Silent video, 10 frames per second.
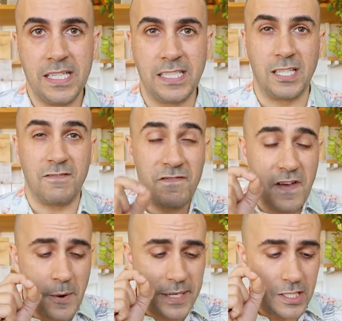It's a
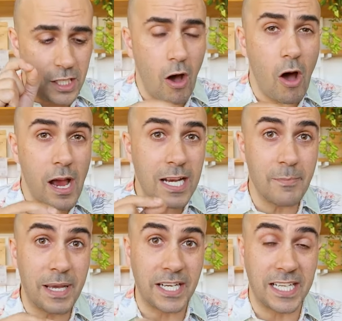very tiny
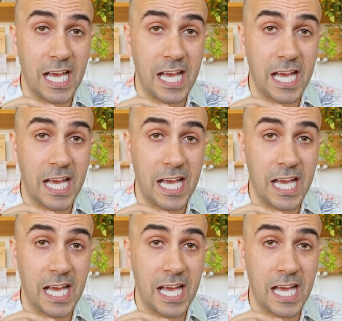amount of